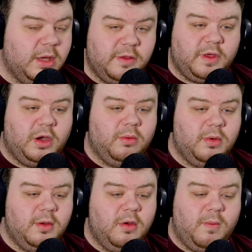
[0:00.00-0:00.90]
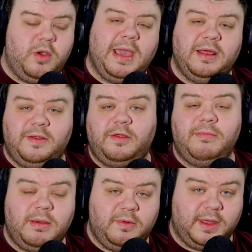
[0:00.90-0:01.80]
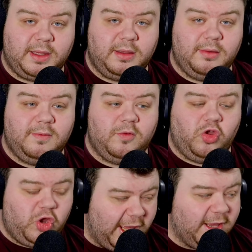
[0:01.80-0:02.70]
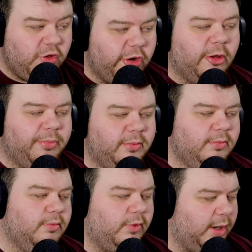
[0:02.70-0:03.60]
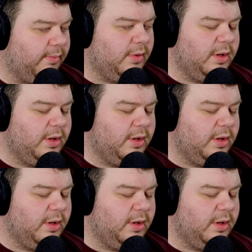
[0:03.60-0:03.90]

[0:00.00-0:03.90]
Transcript: So when you're editing to music, change it up, right?